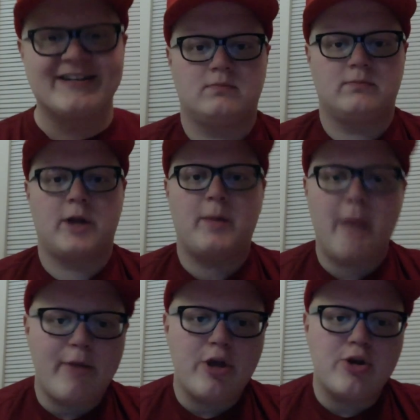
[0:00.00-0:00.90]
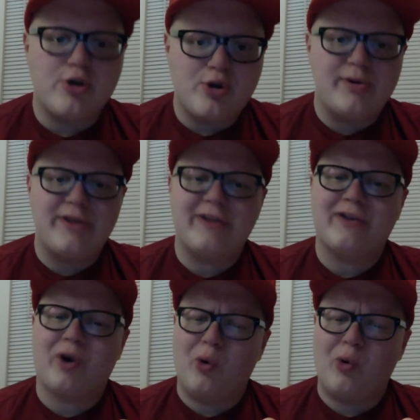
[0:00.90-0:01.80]
Now, maybe you're new to this
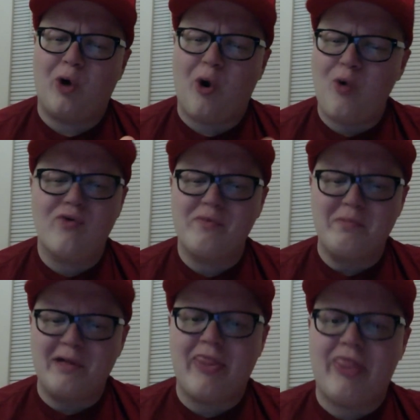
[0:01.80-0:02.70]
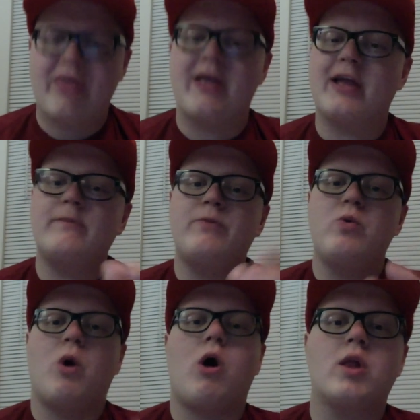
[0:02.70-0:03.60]
whole Overblood thing, and if you
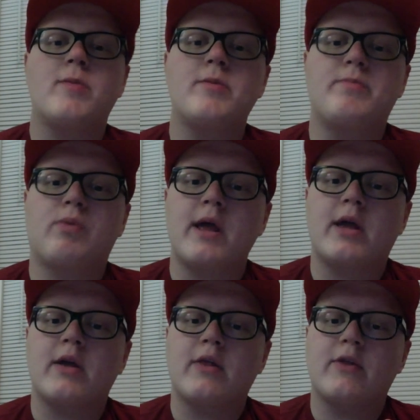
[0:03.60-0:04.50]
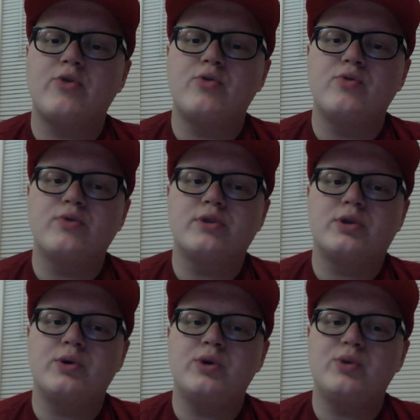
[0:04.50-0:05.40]
are, let me break the news
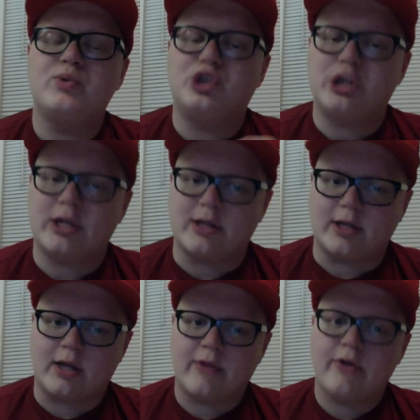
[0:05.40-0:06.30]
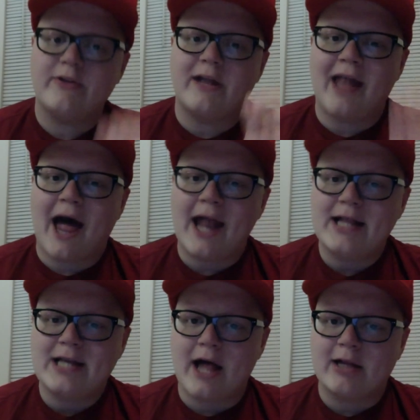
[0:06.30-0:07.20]
to you gently. There's a lot of
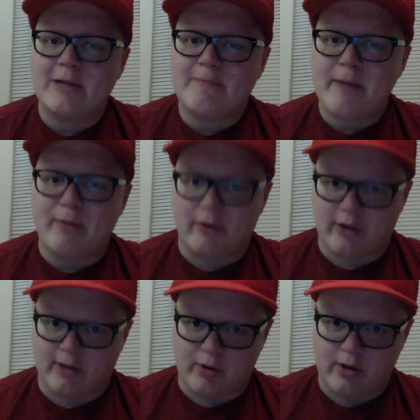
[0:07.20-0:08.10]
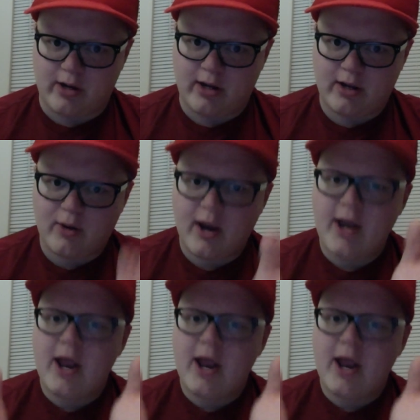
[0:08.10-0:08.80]
talented people in the community, okay?